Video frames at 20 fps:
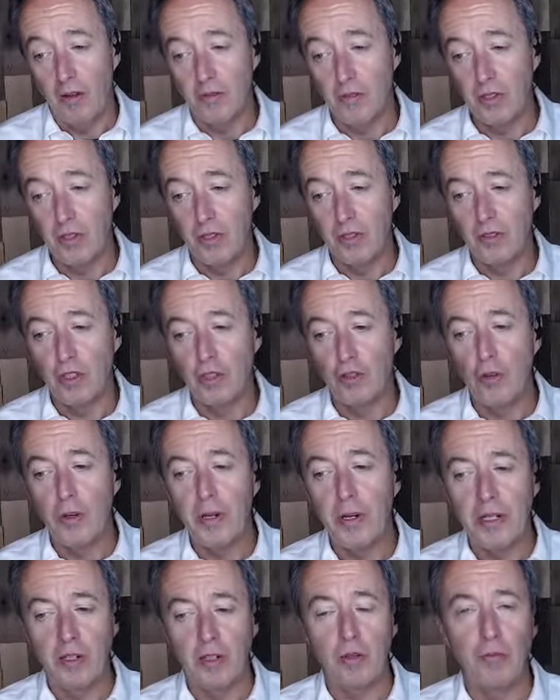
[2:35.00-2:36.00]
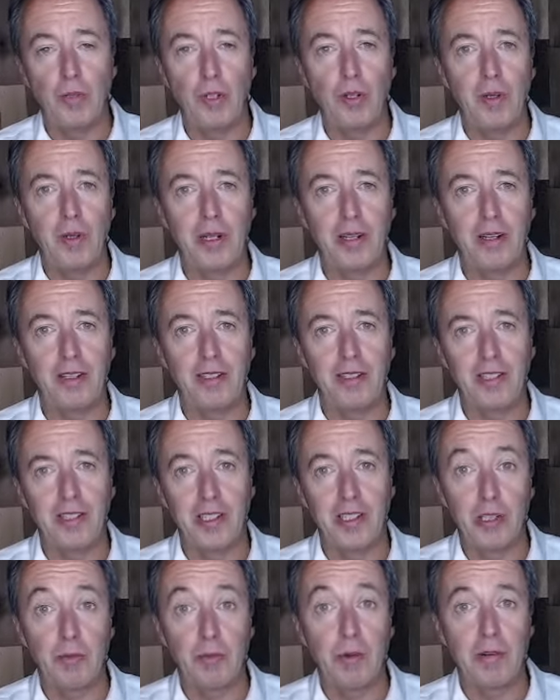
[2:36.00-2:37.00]
to join in community and to
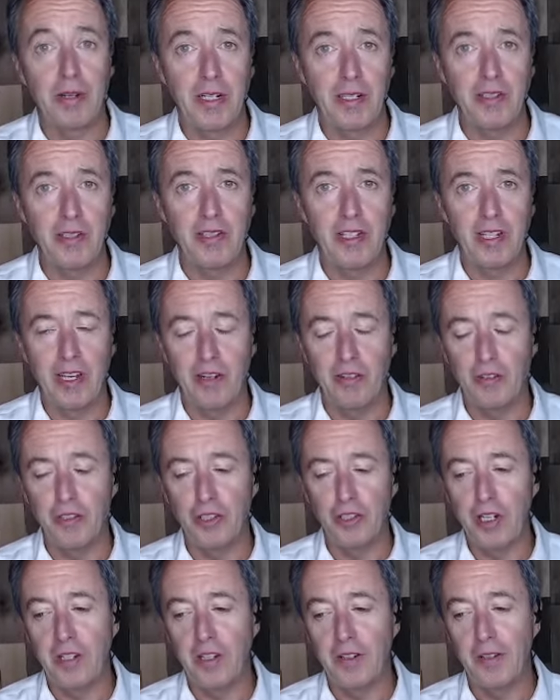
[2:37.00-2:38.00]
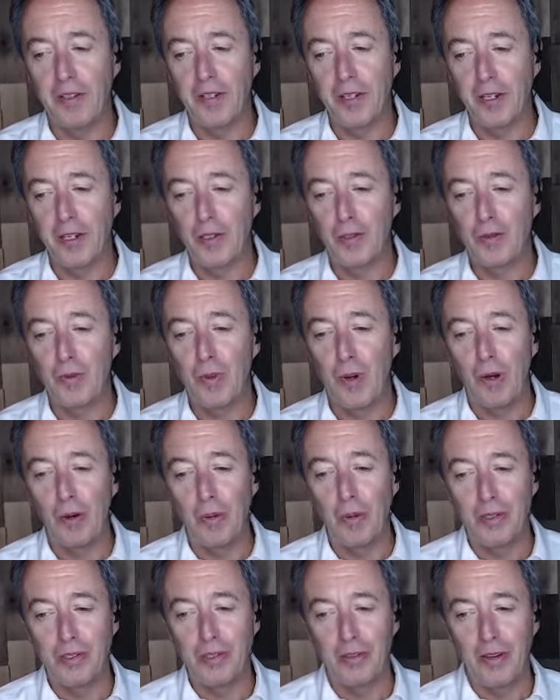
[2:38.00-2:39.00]
experience the energy healing as
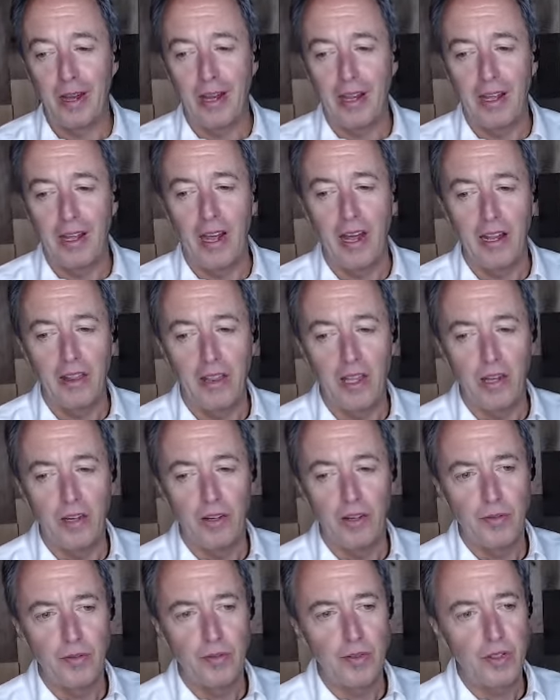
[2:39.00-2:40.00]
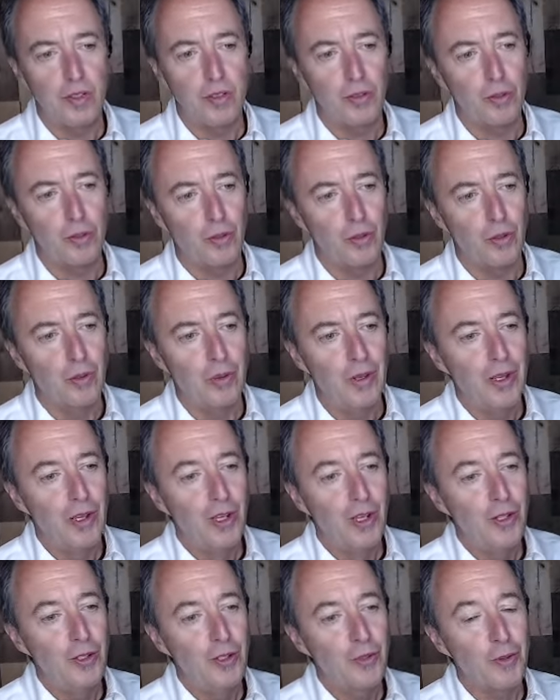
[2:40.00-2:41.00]
well, which I love. So
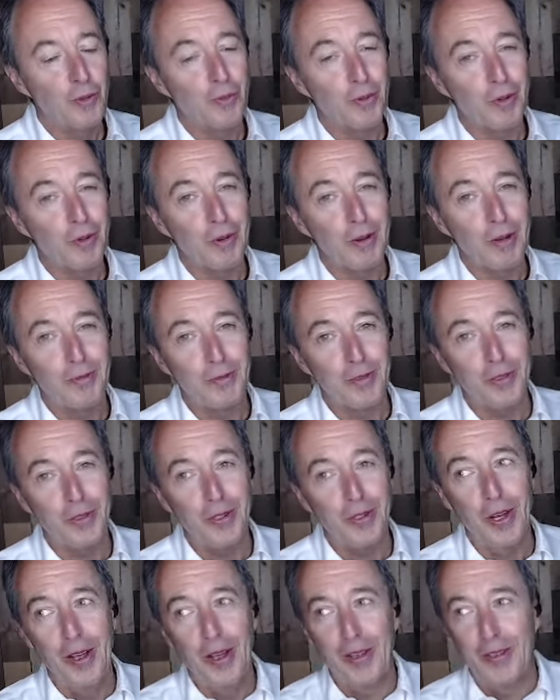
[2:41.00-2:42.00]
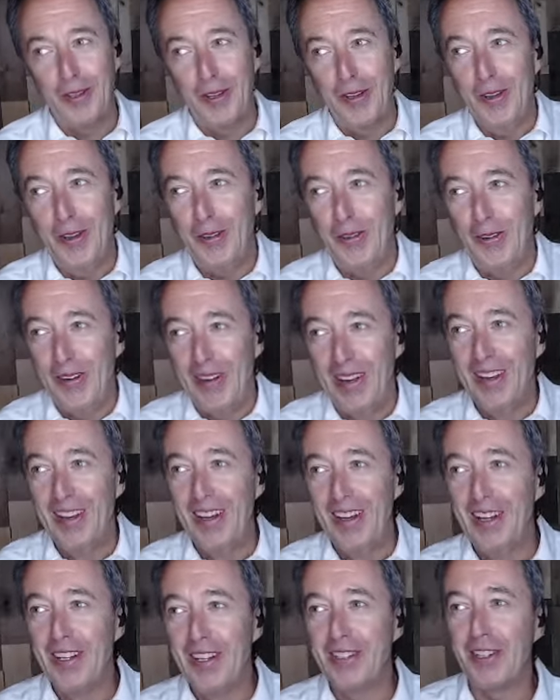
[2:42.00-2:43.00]
super grateful to
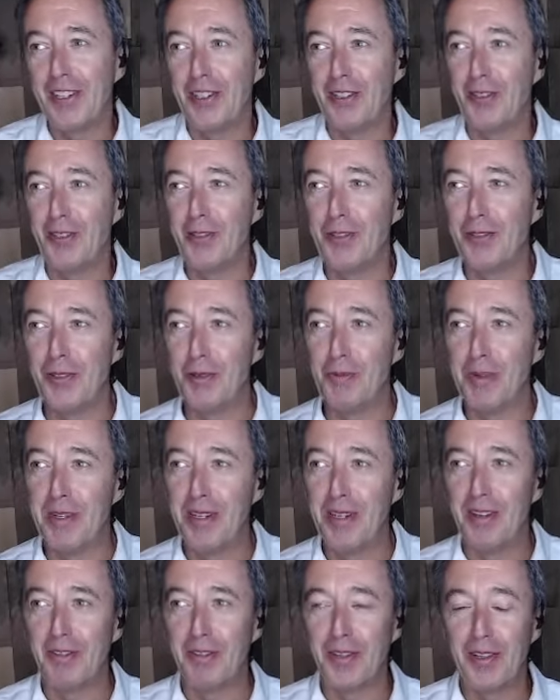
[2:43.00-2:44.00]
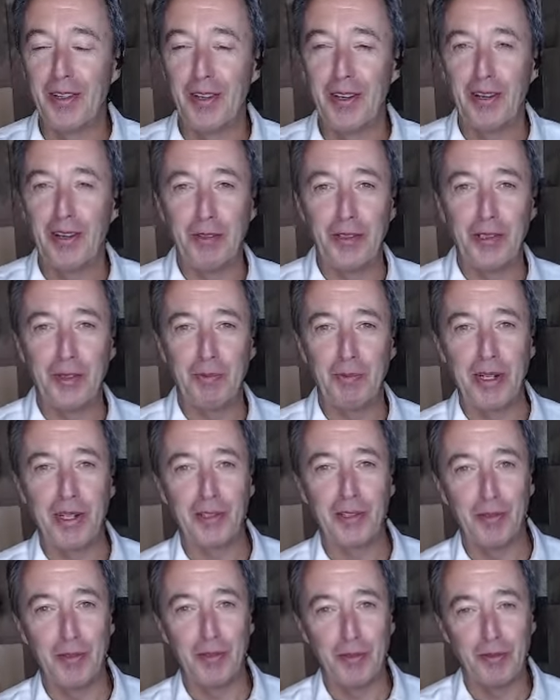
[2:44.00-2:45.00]
YouTube. I never thought I would
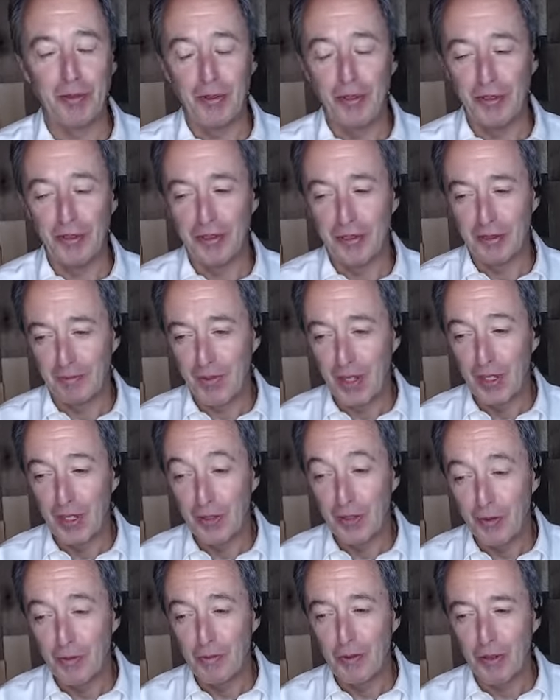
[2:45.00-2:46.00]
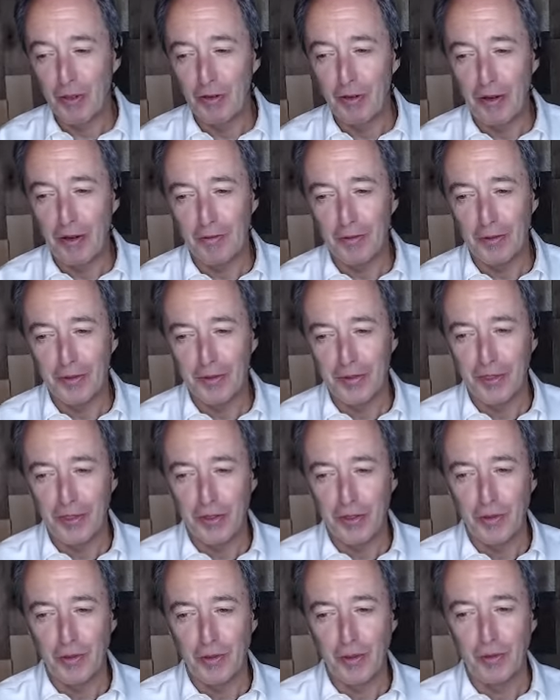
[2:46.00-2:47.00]
speak those words. Super grateful to
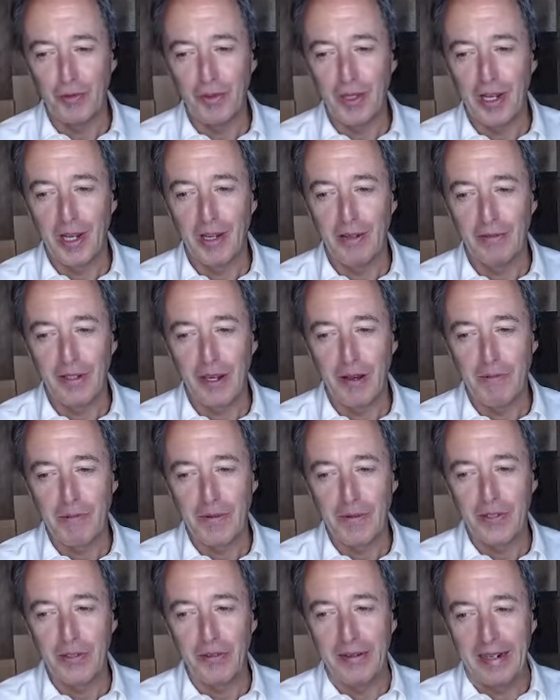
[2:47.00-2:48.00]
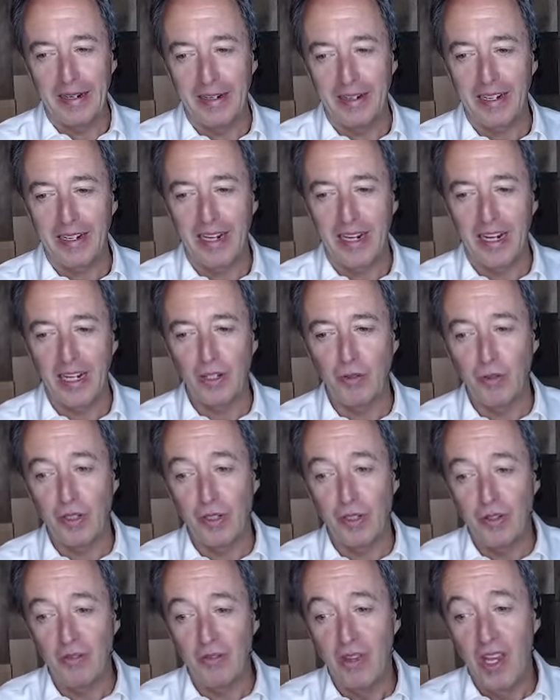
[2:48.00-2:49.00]
YouTube to have the opportunity to connect with
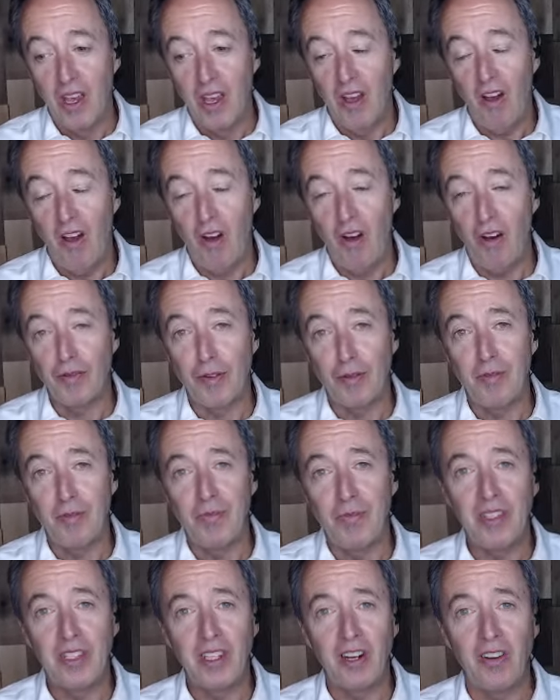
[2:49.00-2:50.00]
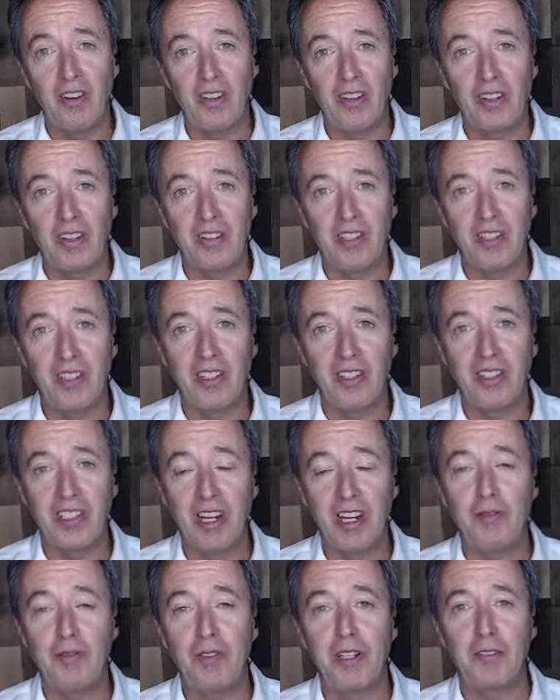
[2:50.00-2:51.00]
you, all from, the
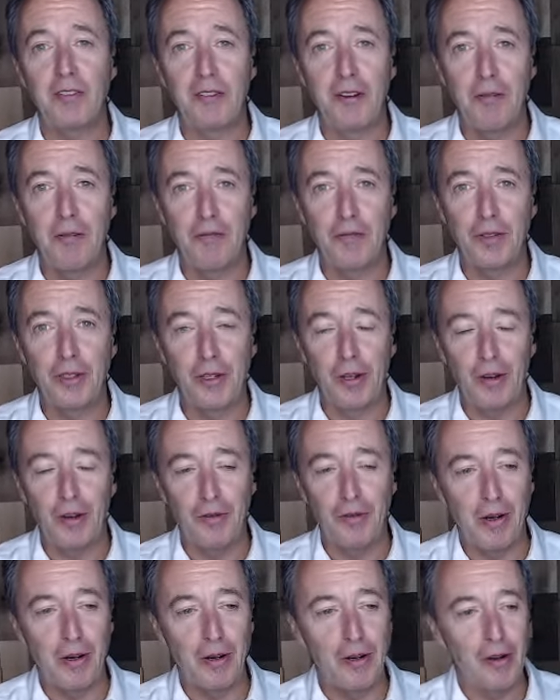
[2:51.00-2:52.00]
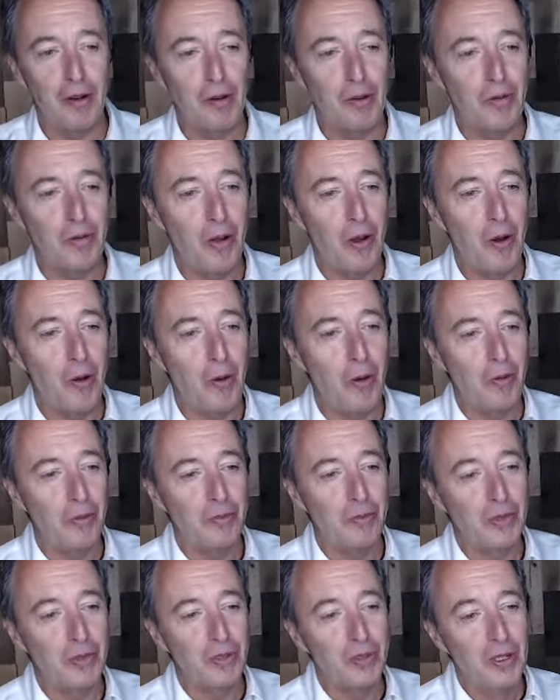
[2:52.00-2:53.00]
safety and comfort of our own
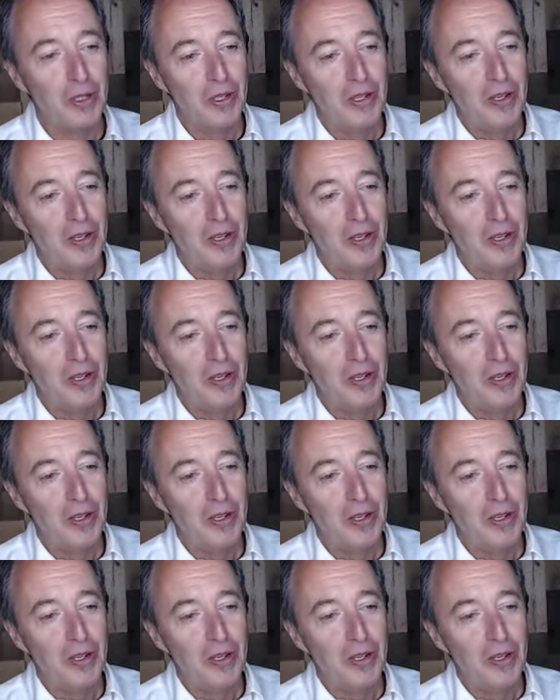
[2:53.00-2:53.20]
homes.